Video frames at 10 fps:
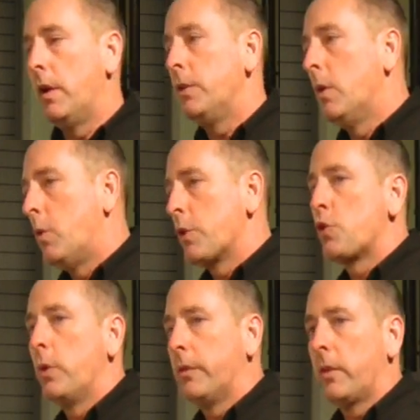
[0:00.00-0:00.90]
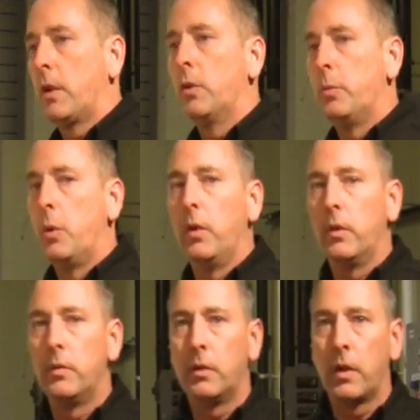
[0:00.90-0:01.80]
on, you don't want to short cycle the
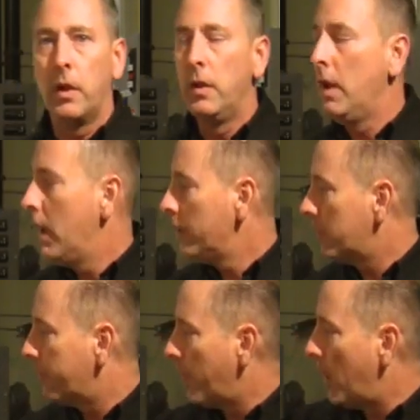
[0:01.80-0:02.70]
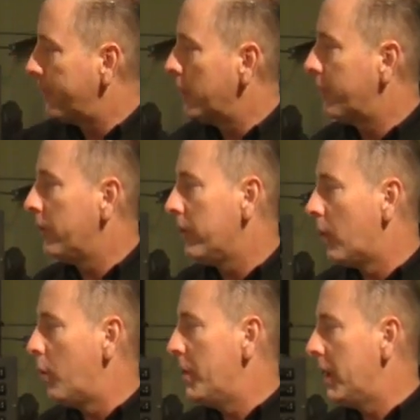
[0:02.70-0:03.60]
boiler, okay? It's defaulted for
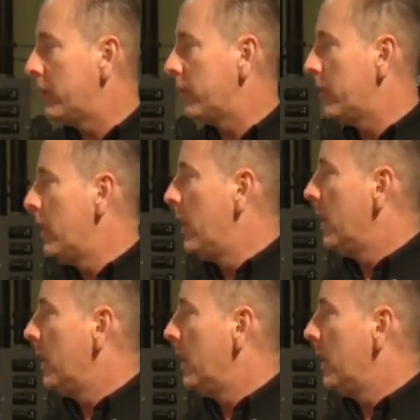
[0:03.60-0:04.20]
0 minutes.